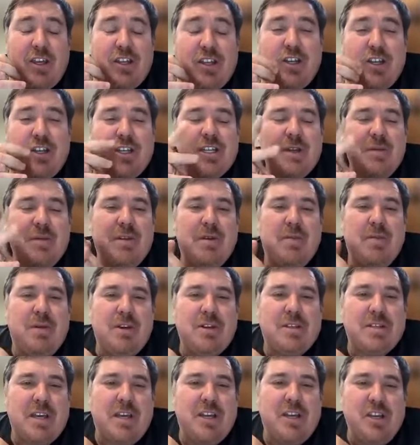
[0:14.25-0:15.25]
choose some of the
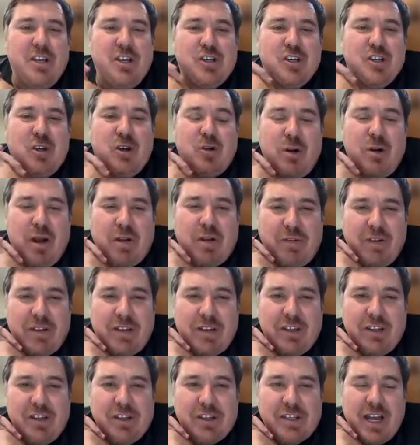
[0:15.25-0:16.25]
most unusual, irreverent,
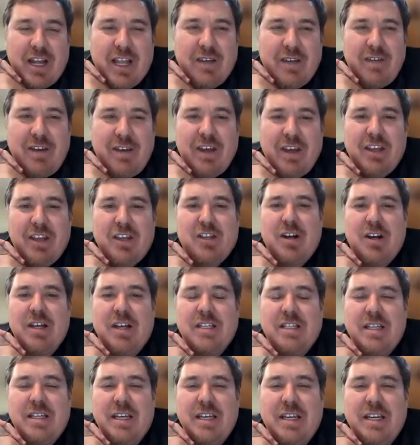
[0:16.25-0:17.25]
and just kind of
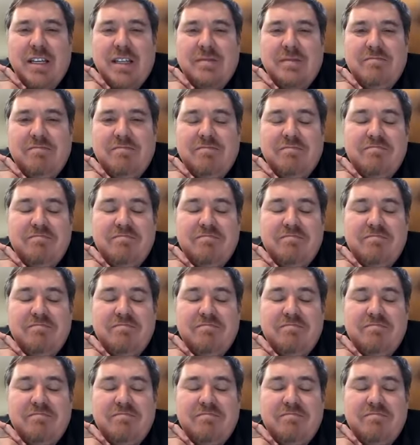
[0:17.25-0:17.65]
interesting